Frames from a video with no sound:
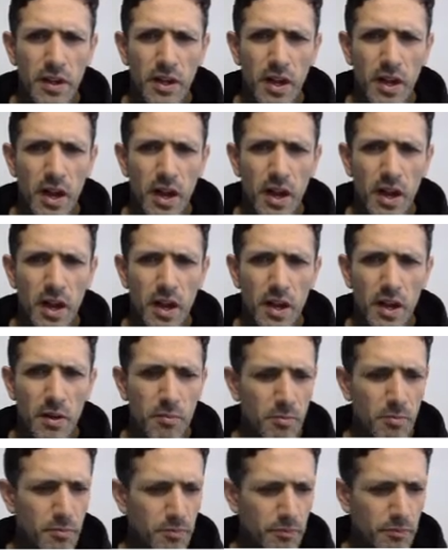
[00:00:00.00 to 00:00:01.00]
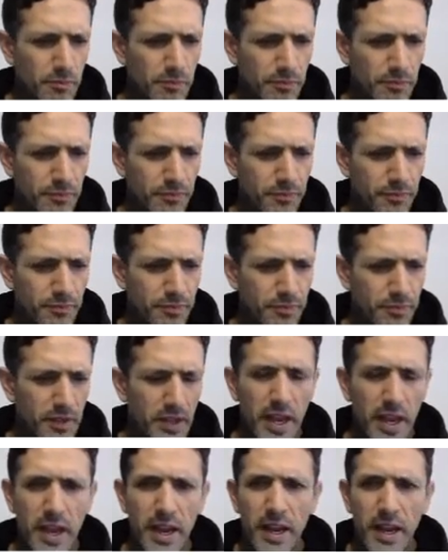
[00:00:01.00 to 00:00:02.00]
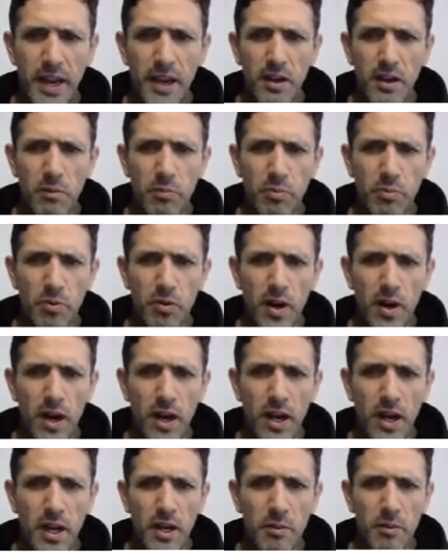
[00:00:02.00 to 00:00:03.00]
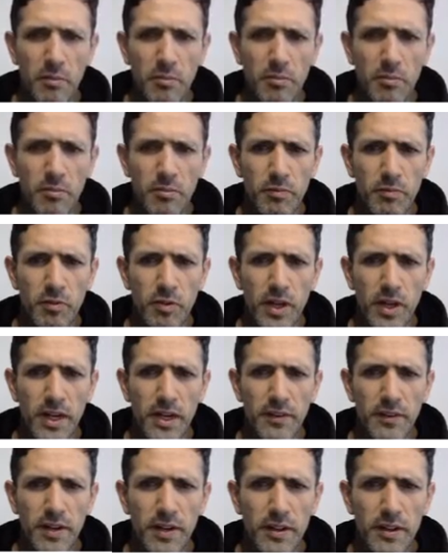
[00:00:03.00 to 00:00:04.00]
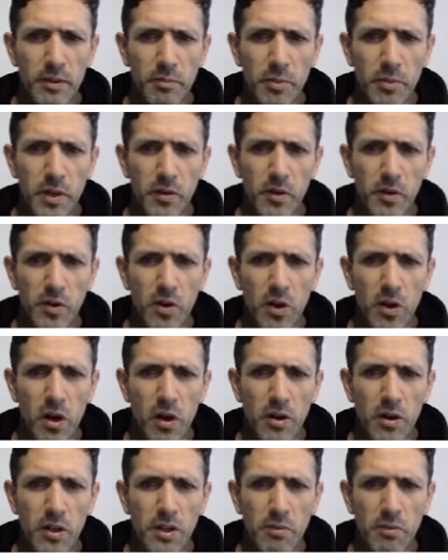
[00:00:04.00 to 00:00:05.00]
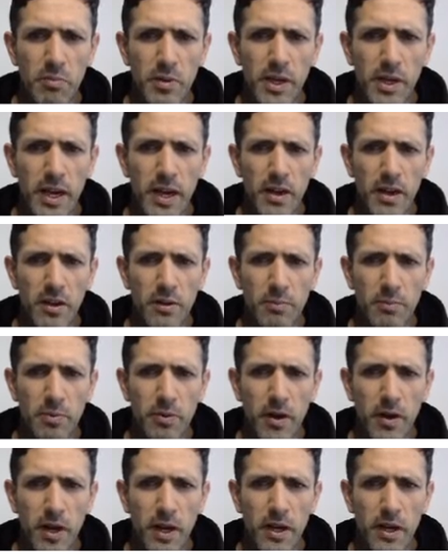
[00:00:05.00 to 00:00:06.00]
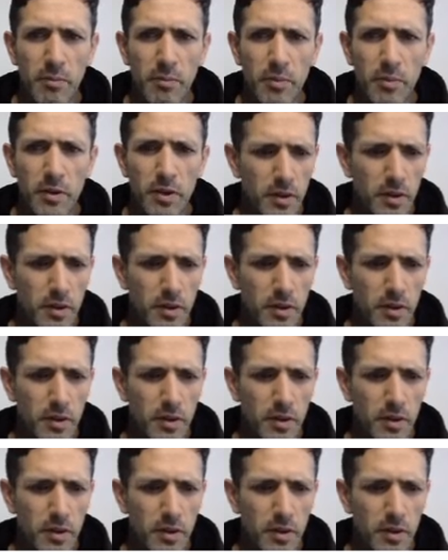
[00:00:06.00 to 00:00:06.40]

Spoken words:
AL prime, for lack of anything better to call it, BL prime,